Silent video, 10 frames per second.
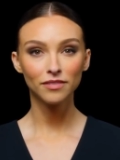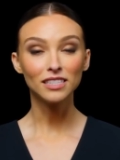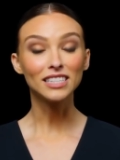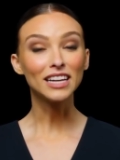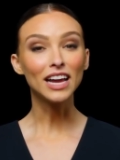
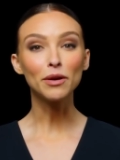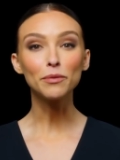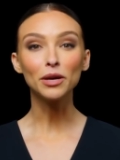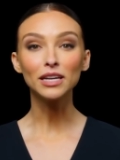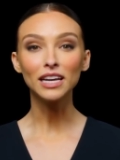Seek
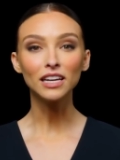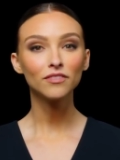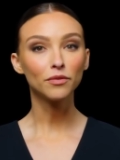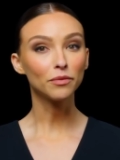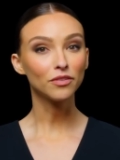help when needed
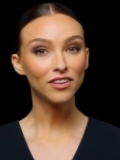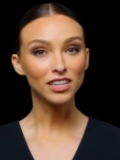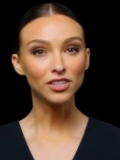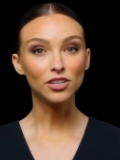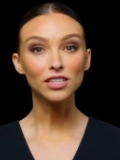from
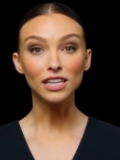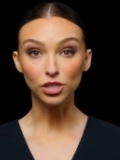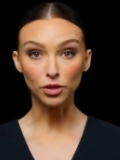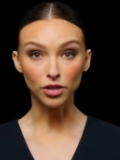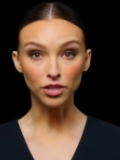professors and
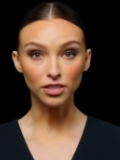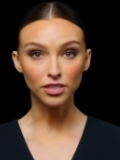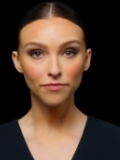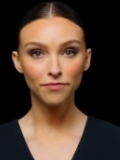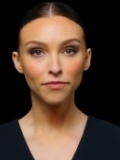tutors.